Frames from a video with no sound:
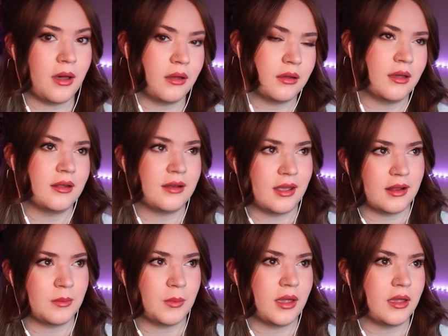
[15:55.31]
manga and
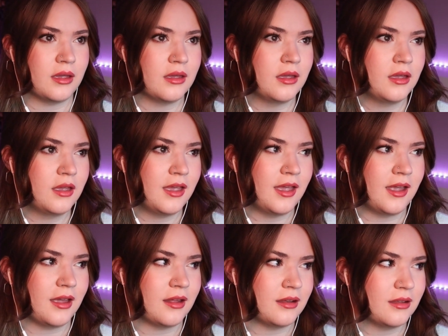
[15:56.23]
anime
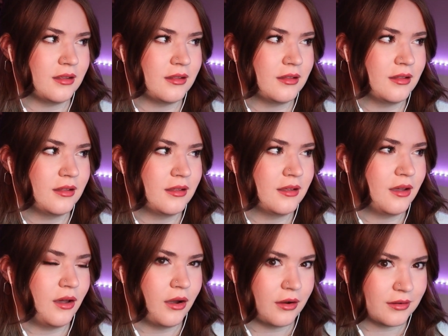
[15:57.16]
and
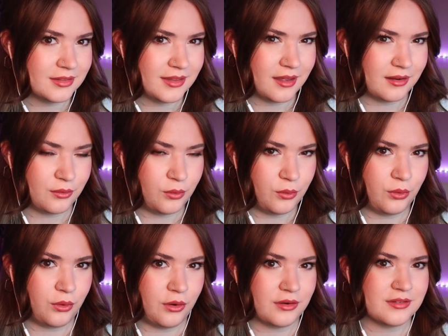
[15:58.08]
art, that
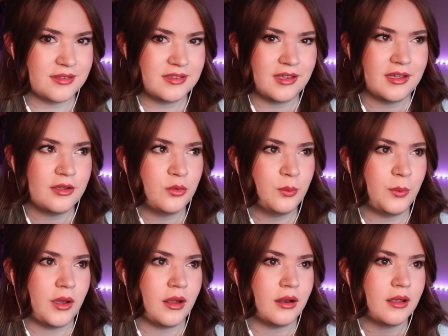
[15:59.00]
whole art style,
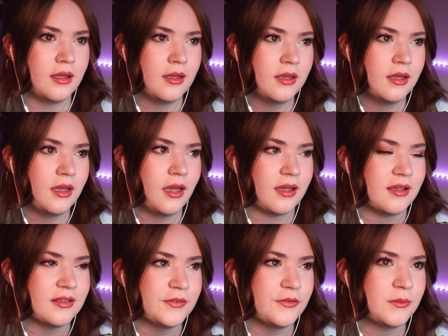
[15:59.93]
but I
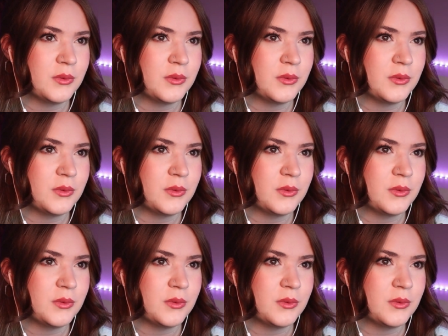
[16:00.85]
guess if